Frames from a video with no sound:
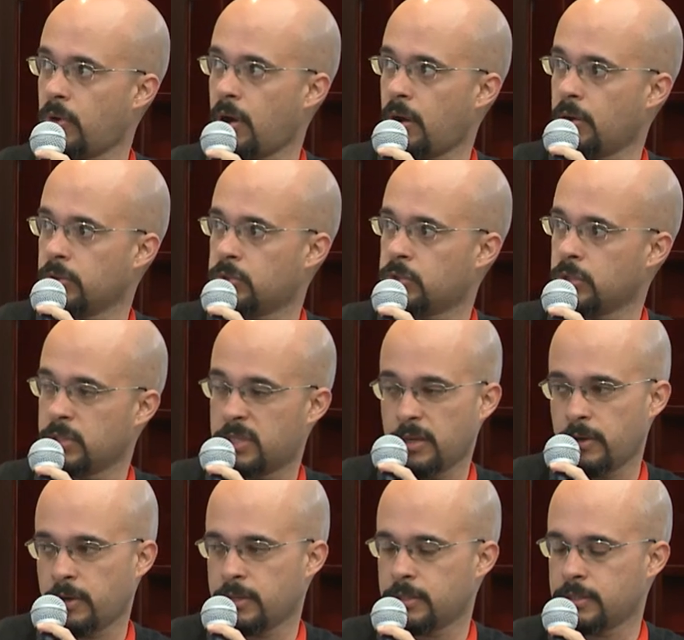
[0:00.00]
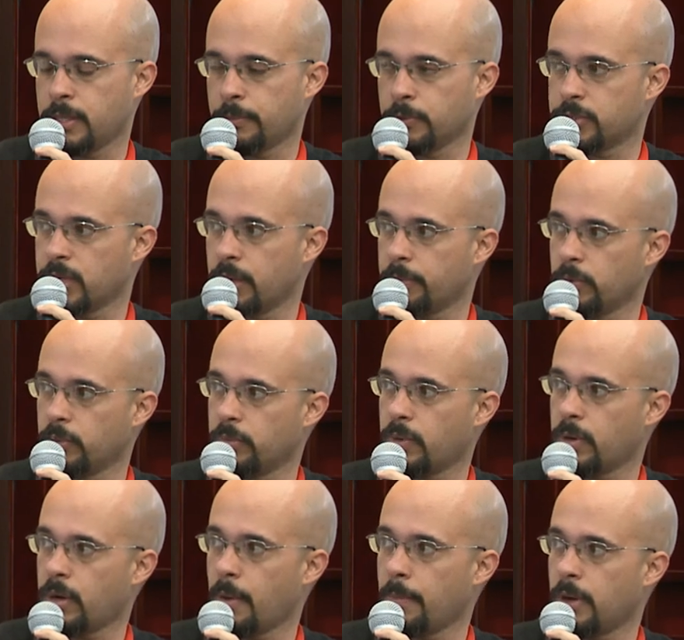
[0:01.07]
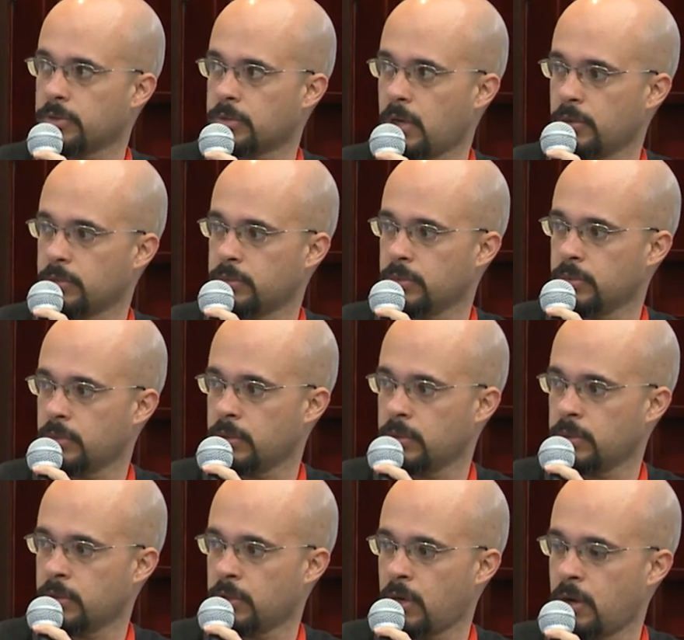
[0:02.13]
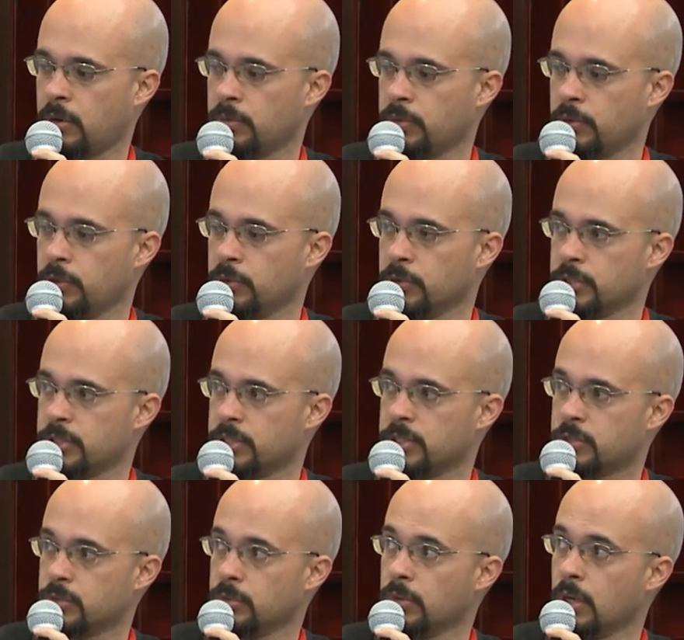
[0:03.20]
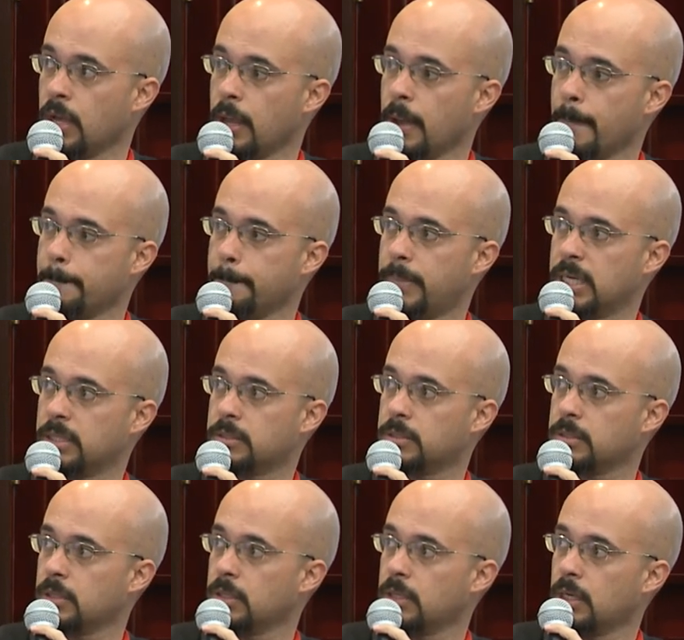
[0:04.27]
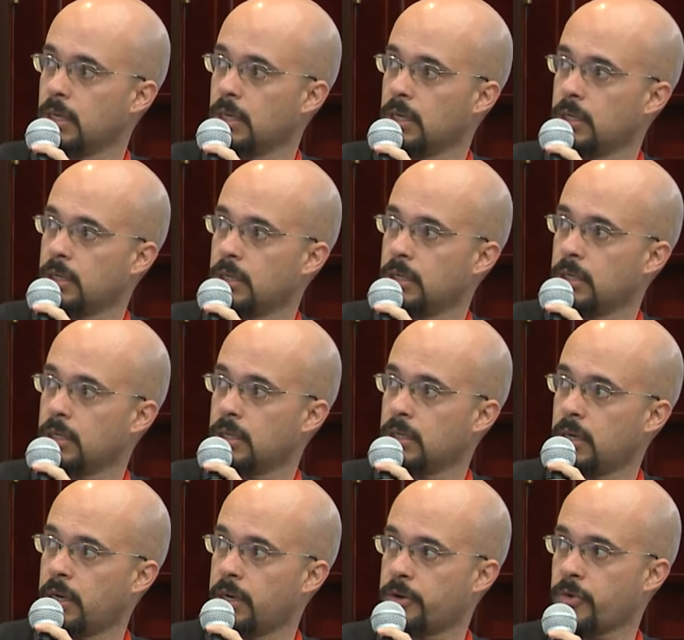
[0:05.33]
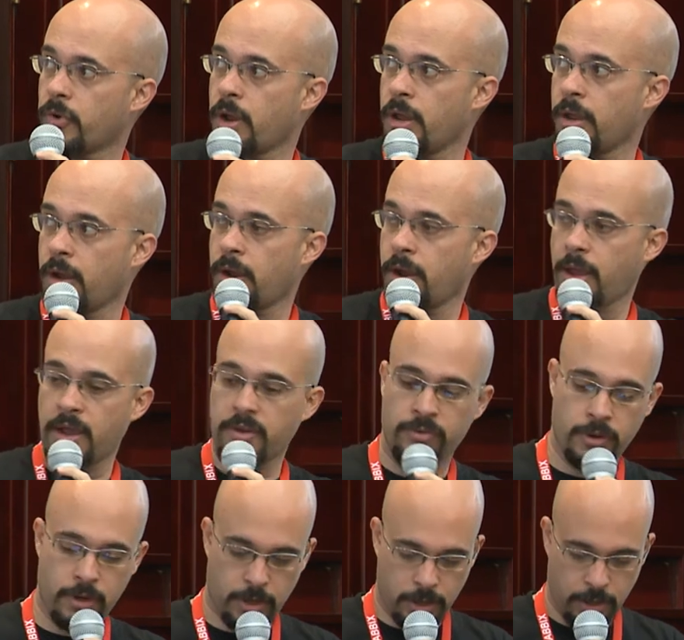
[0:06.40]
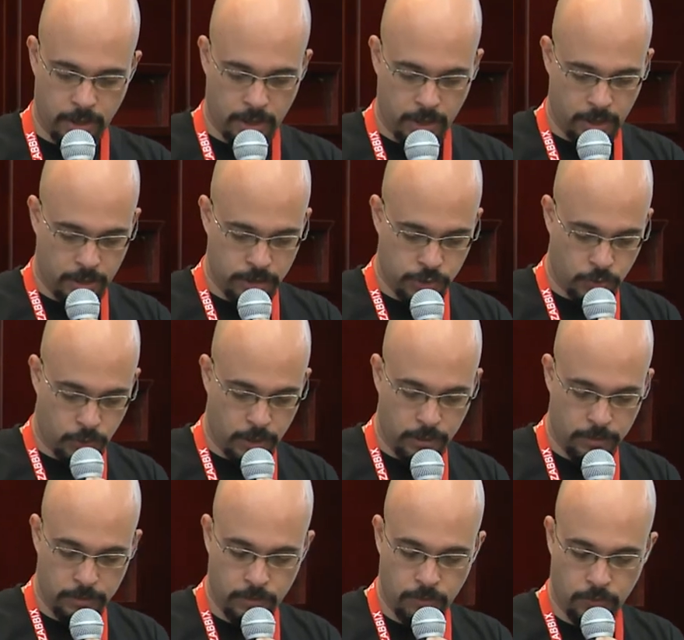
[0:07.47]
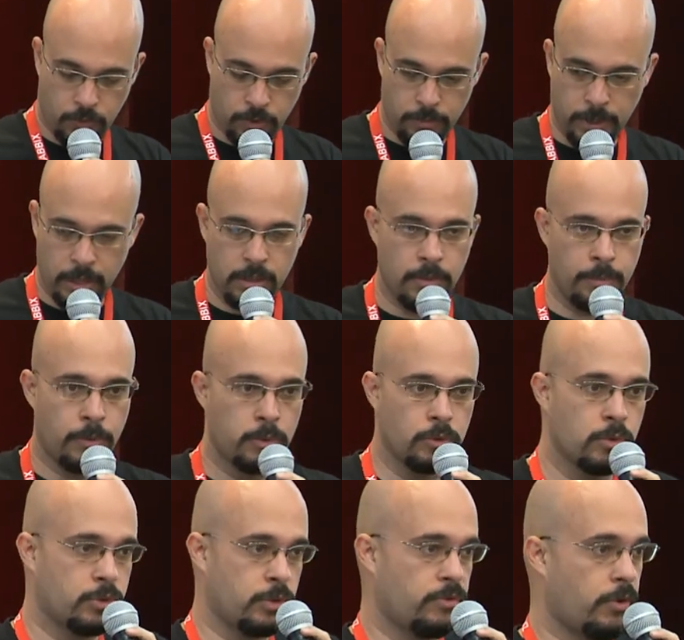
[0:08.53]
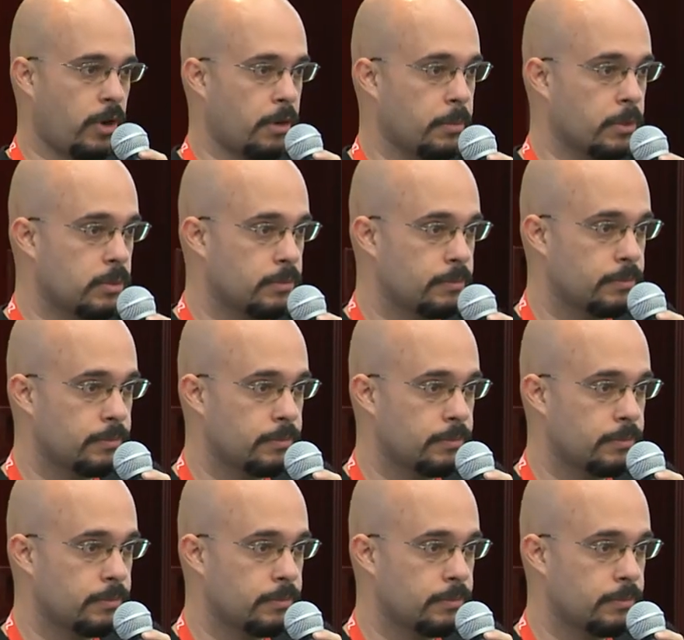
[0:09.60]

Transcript: how, simple sample about how how use this tool, but here I, I have a, a, screen from my production environment.